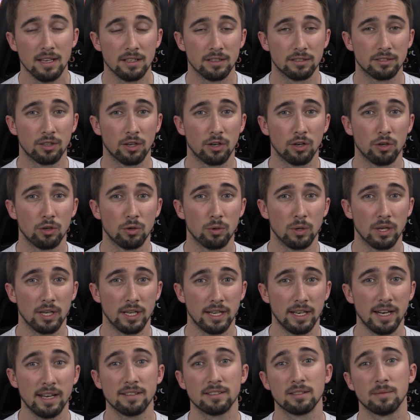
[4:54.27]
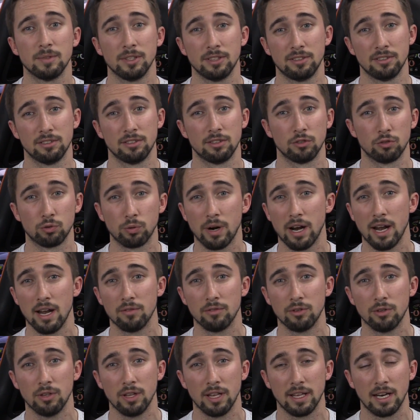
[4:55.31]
So it had some distance to travel,